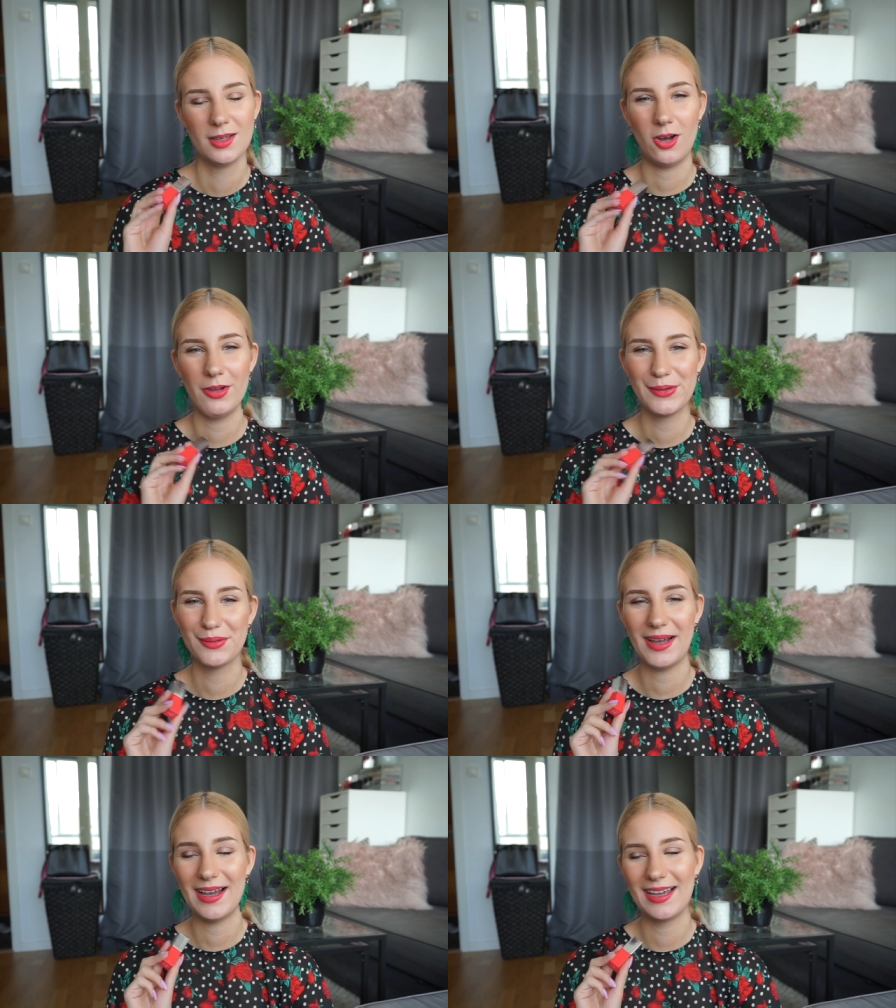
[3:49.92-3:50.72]

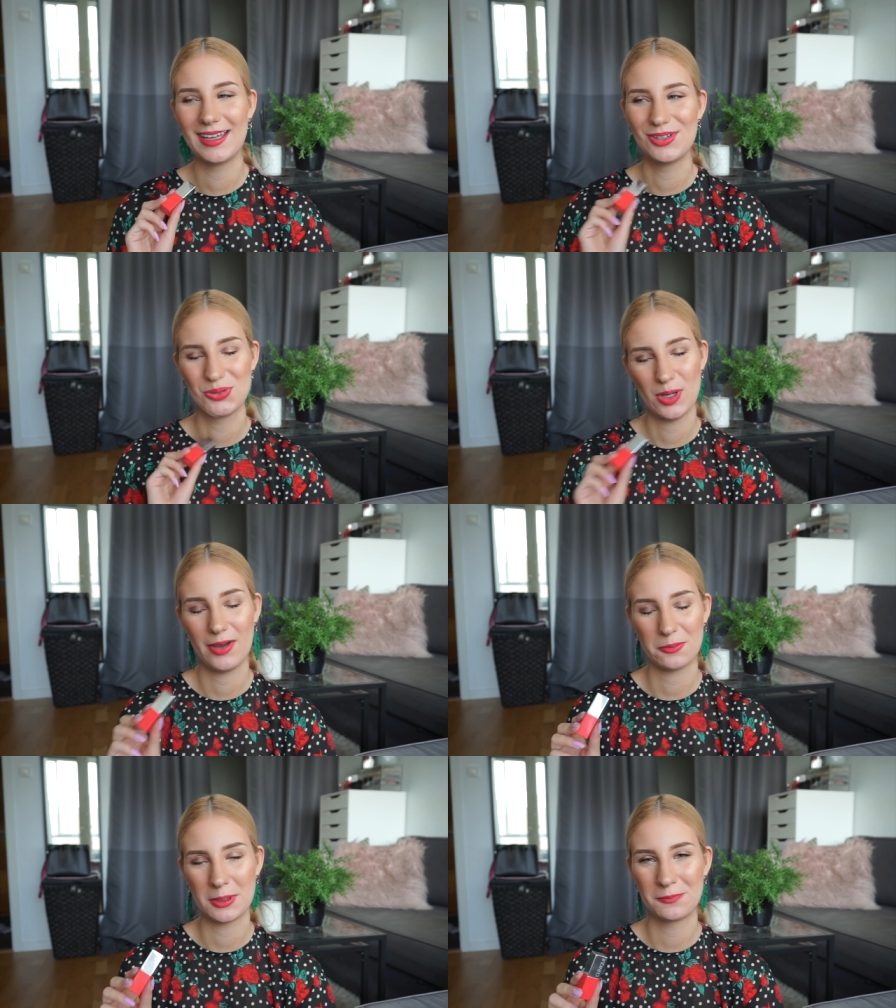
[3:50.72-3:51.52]
Although I do
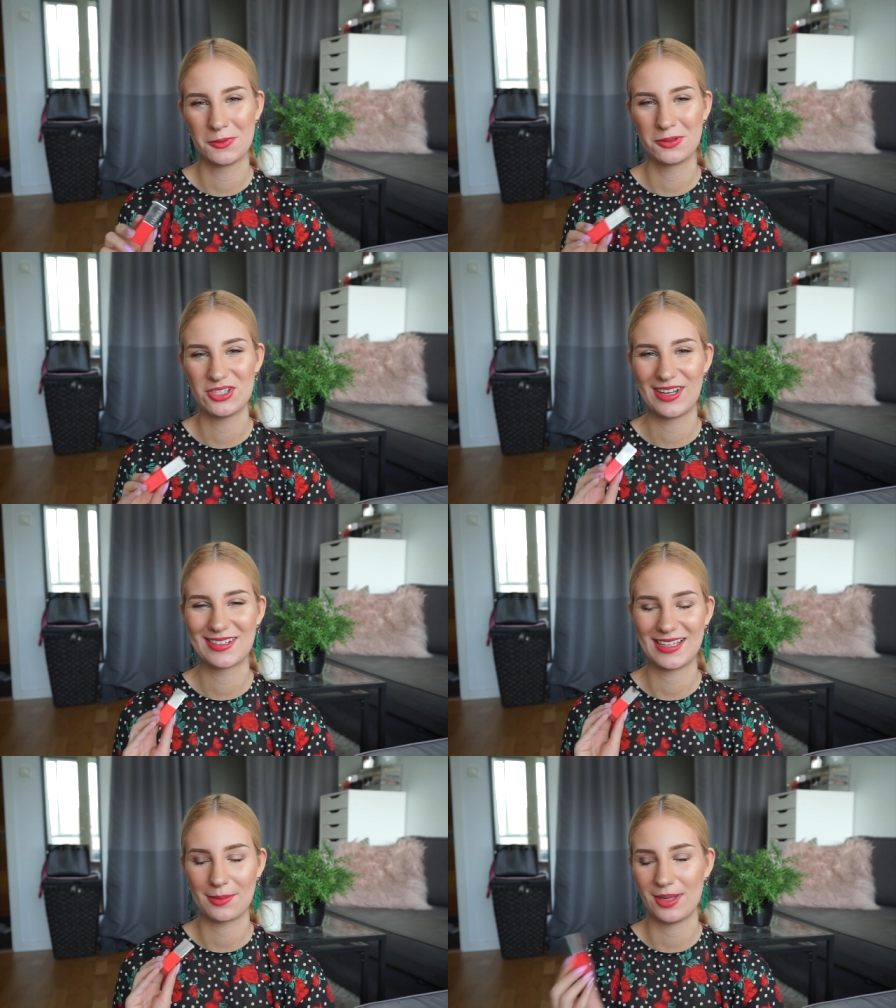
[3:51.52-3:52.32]
have quite a few
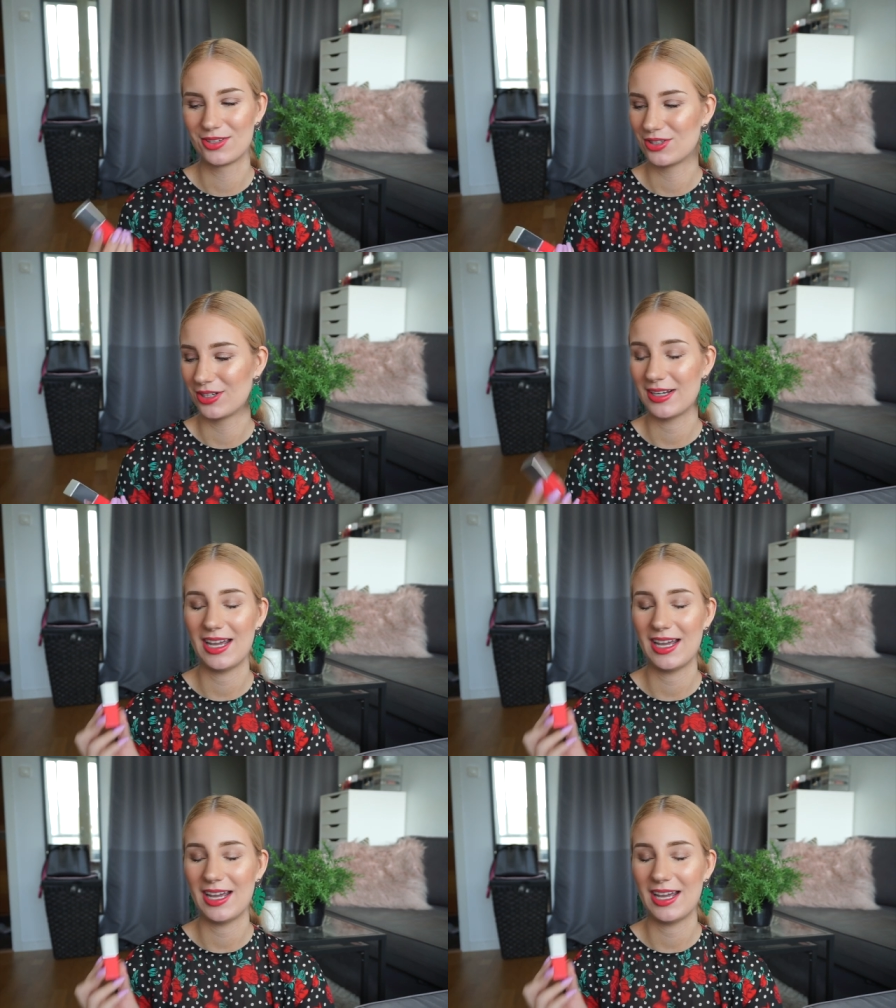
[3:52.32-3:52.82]
shades, like I mentioned,